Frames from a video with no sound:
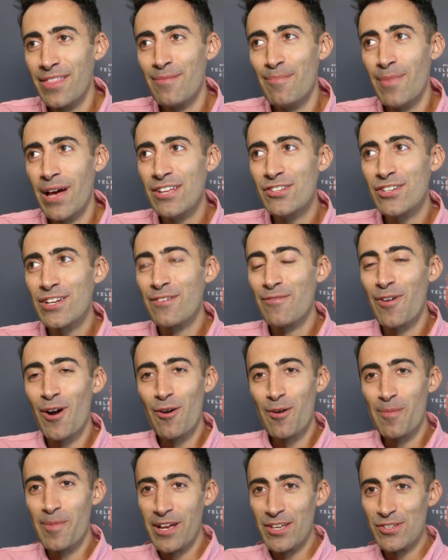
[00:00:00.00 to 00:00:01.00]
The magic of
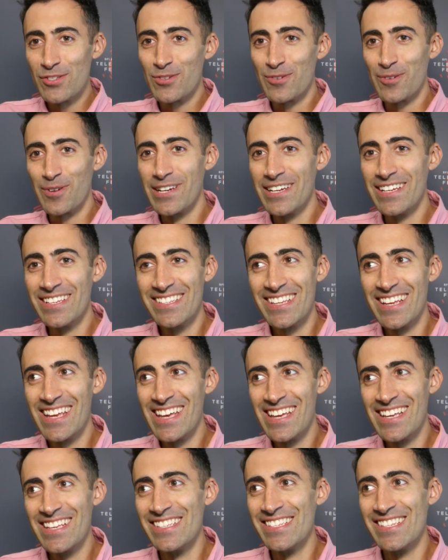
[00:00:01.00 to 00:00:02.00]
Horrible Histories
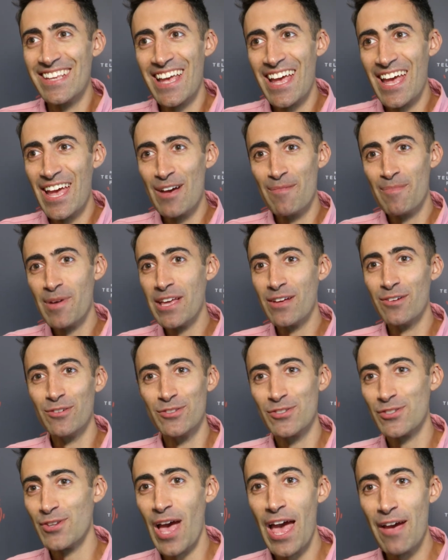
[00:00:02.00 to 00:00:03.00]
is it
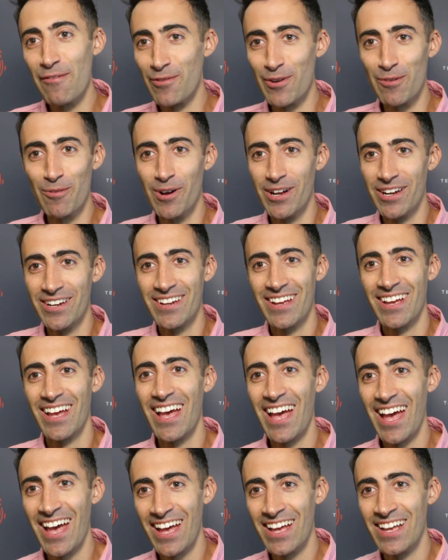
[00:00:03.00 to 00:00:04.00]
appeals to everyone,
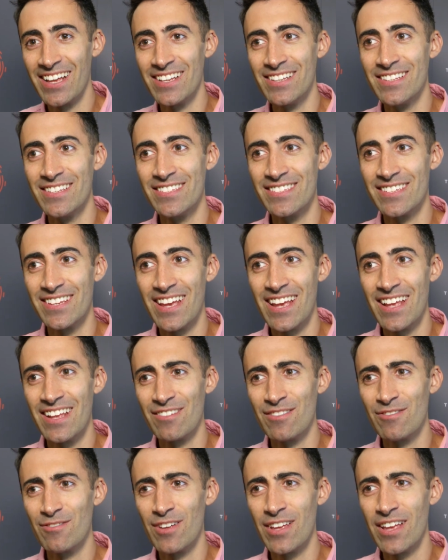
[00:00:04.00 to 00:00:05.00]
and
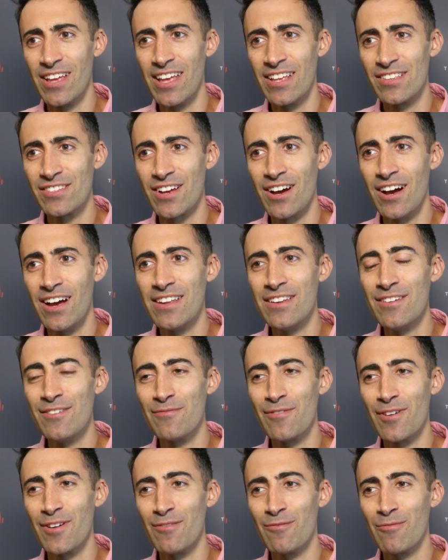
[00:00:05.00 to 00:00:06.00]
it's kind
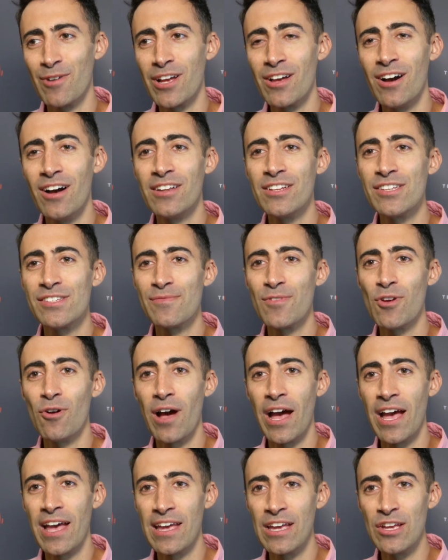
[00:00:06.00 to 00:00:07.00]
of, regardless of
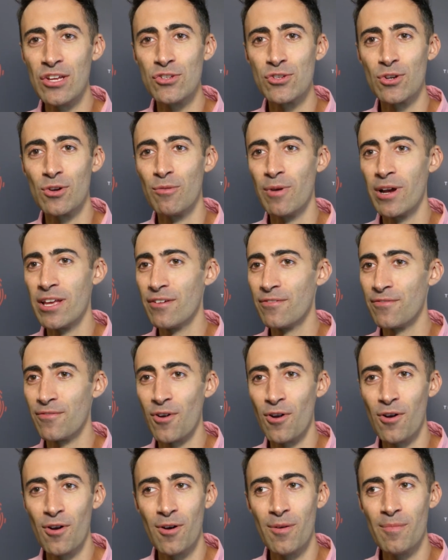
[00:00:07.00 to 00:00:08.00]
your age or where you're
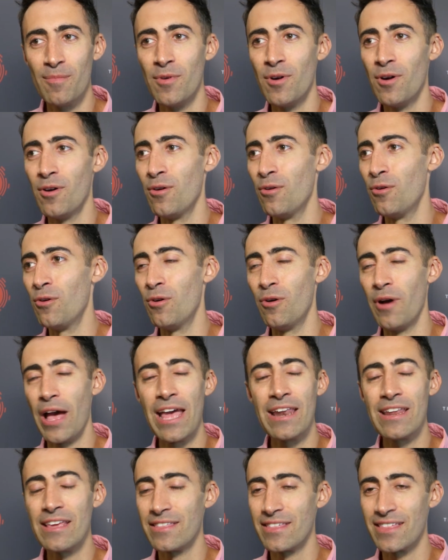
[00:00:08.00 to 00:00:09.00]
from or
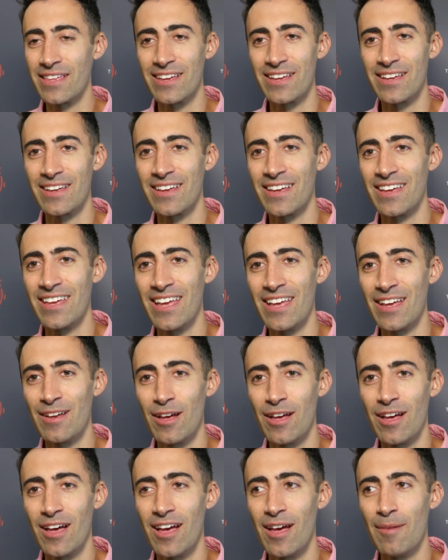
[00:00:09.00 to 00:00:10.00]
anything,
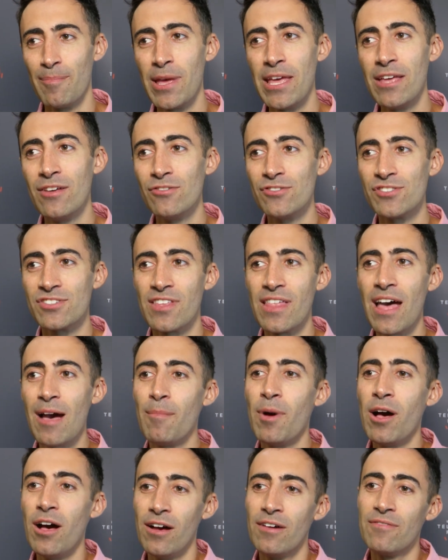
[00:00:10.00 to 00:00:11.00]
it appeals to
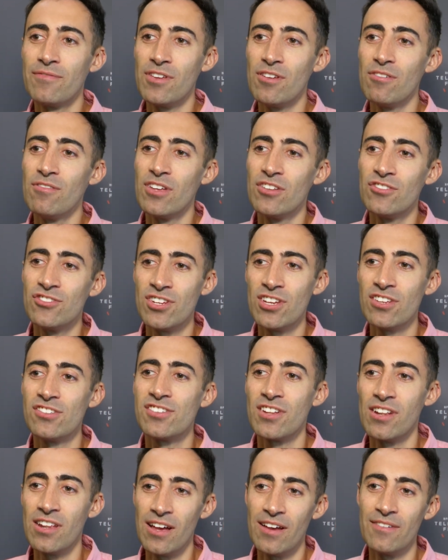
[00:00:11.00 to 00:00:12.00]
that part of you that
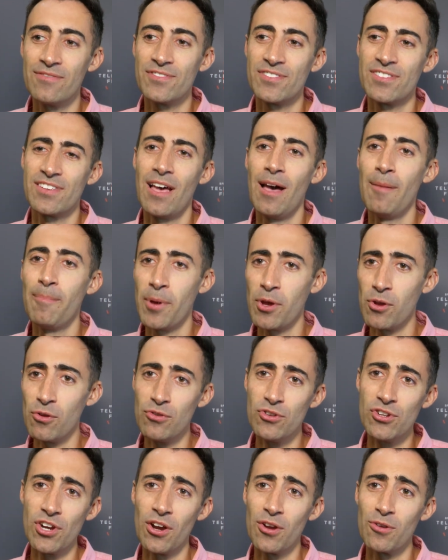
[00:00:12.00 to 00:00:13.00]
just loves a
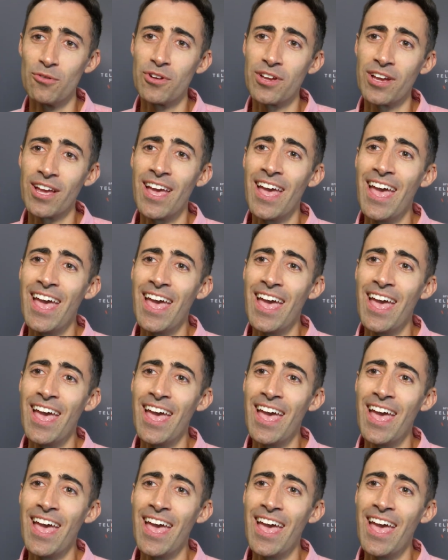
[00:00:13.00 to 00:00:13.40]
poo joke.